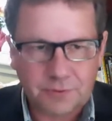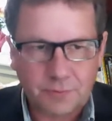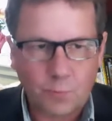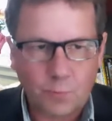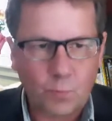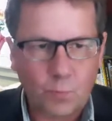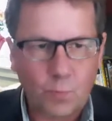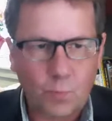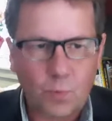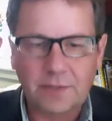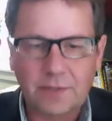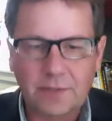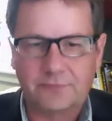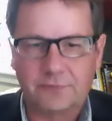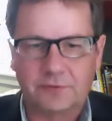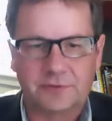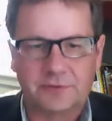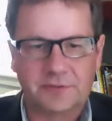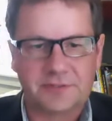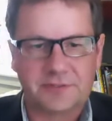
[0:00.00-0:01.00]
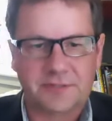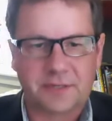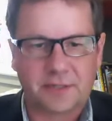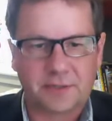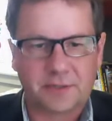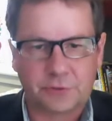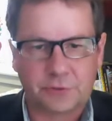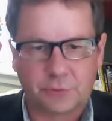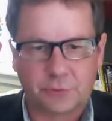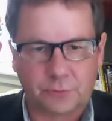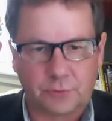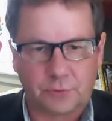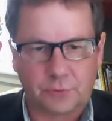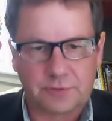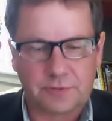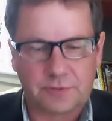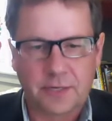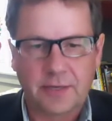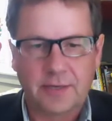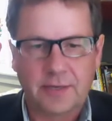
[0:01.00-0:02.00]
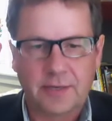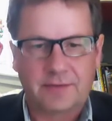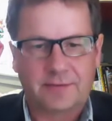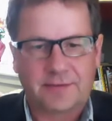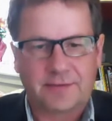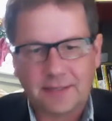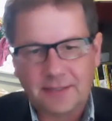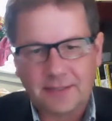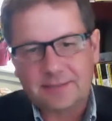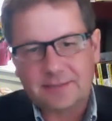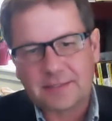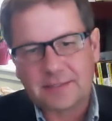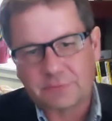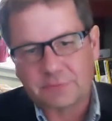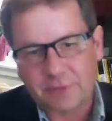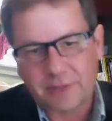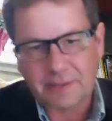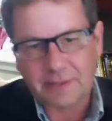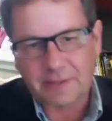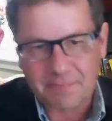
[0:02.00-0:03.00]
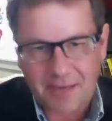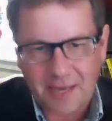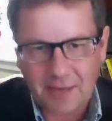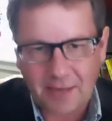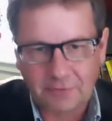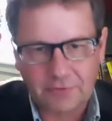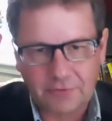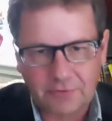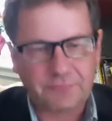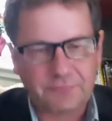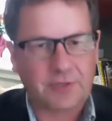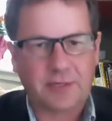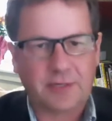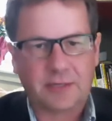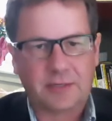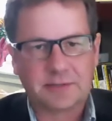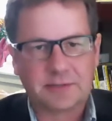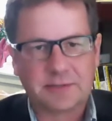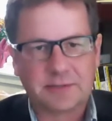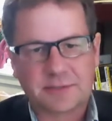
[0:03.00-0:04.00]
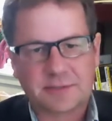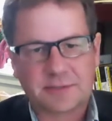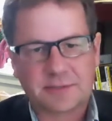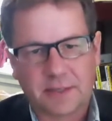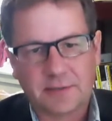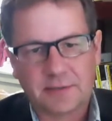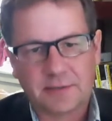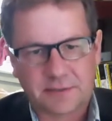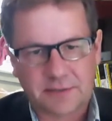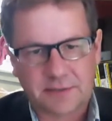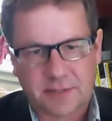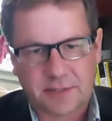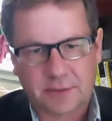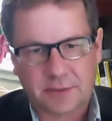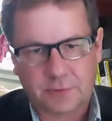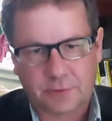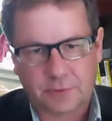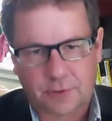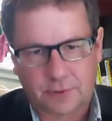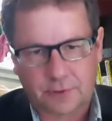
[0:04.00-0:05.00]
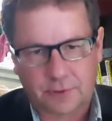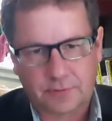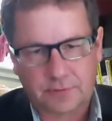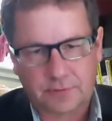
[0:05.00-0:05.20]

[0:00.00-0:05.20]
wonderful design tools, then it doesn't really matter if they understand design or not.